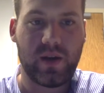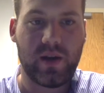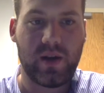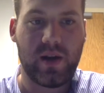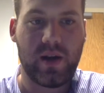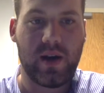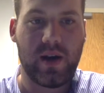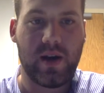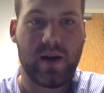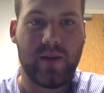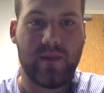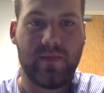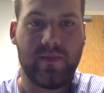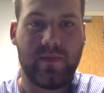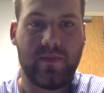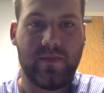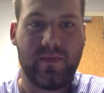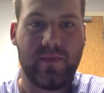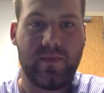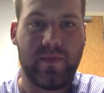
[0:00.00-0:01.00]

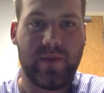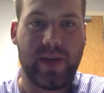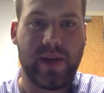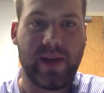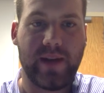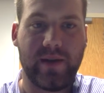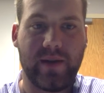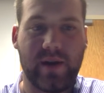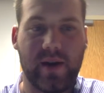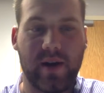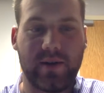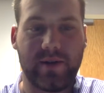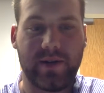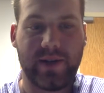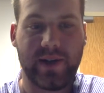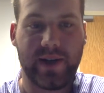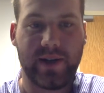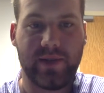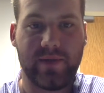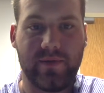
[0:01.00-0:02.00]
that either
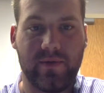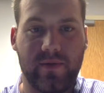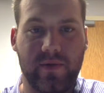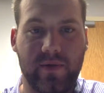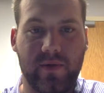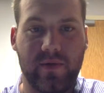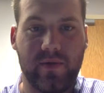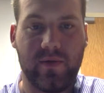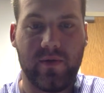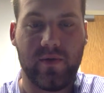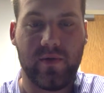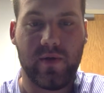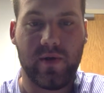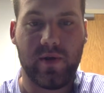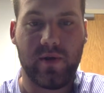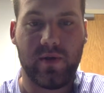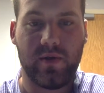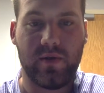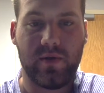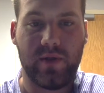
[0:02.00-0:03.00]
contradict or
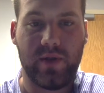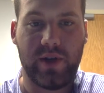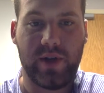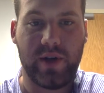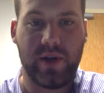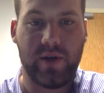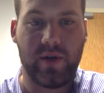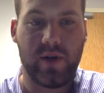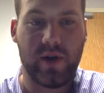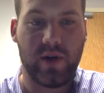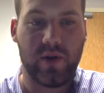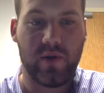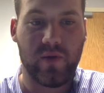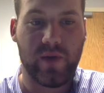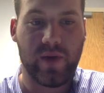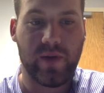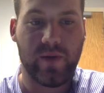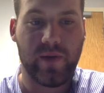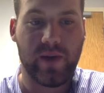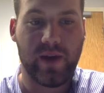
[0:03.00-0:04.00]

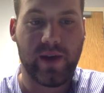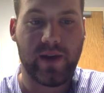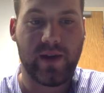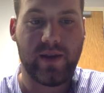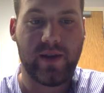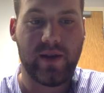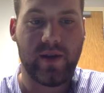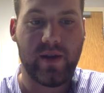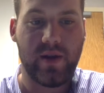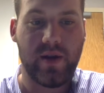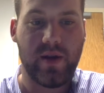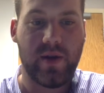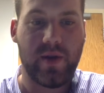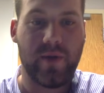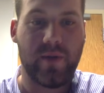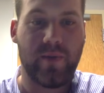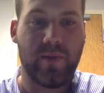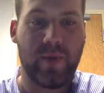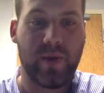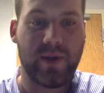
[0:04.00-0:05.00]
agree with
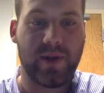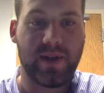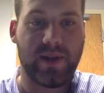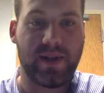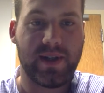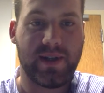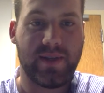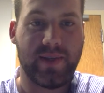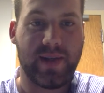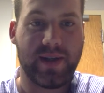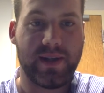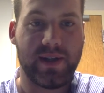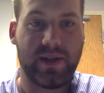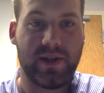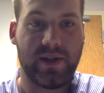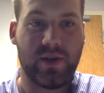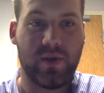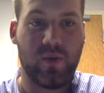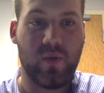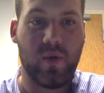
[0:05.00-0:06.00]
Burgess's
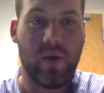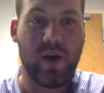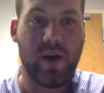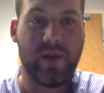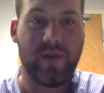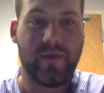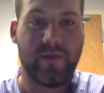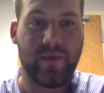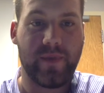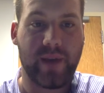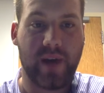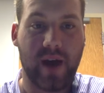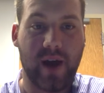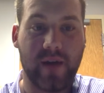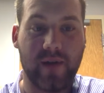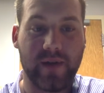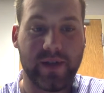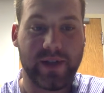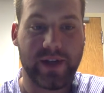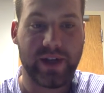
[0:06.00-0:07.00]
message. So one from The
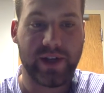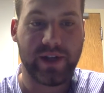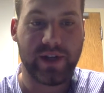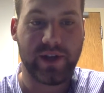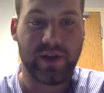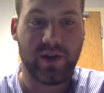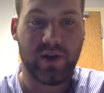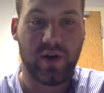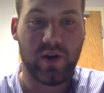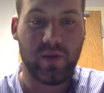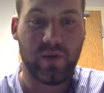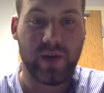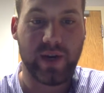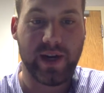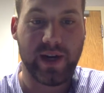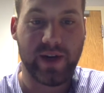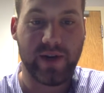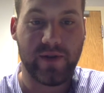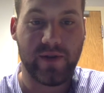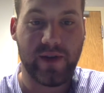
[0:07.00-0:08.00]
Conversation called "We
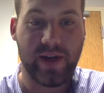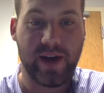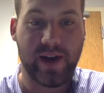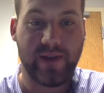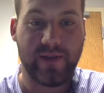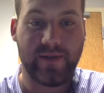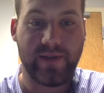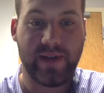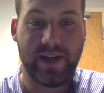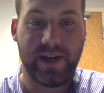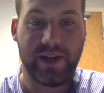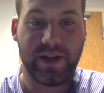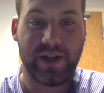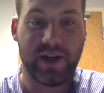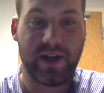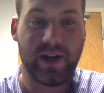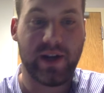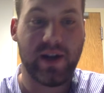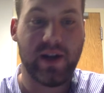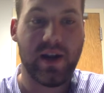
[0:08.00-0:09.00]
Need Creative
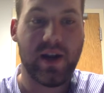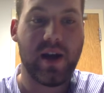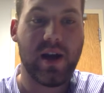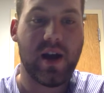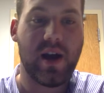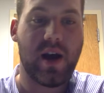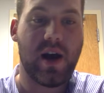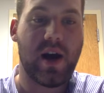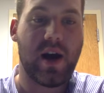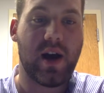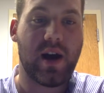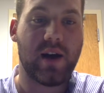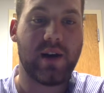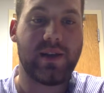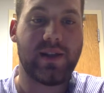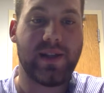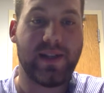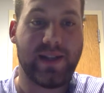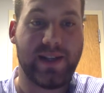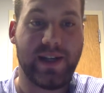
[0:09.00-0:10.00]
Teaching
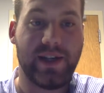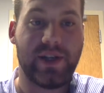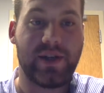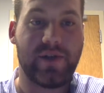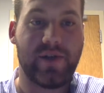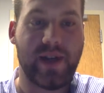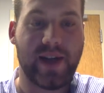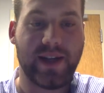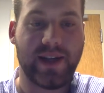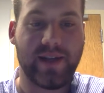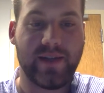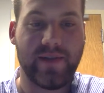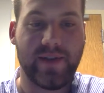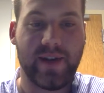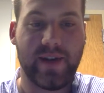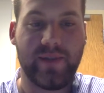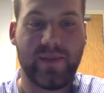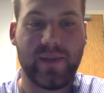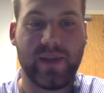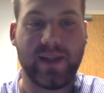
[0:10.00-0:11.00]
to Teach
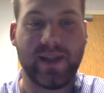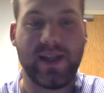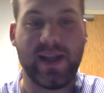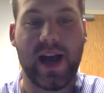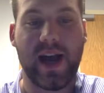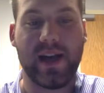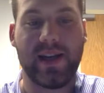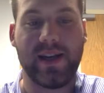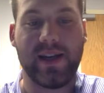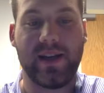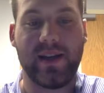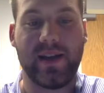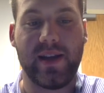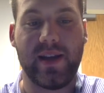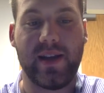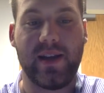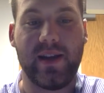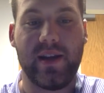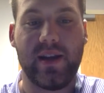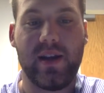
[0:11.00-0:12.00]
Creativity." It's the idea
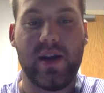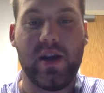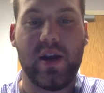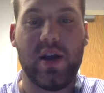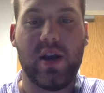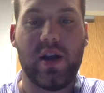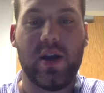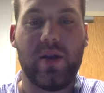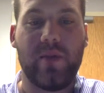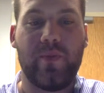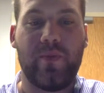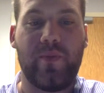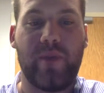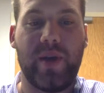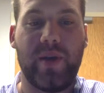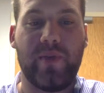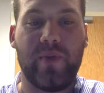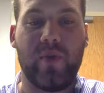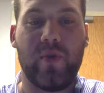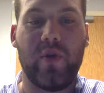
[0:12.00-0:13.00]
that
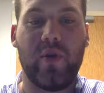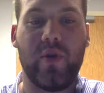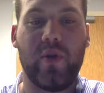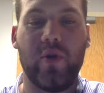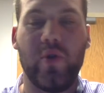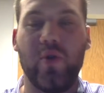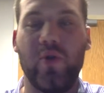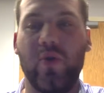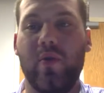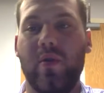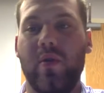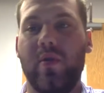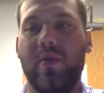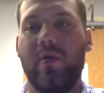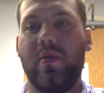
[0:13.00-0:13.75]
people who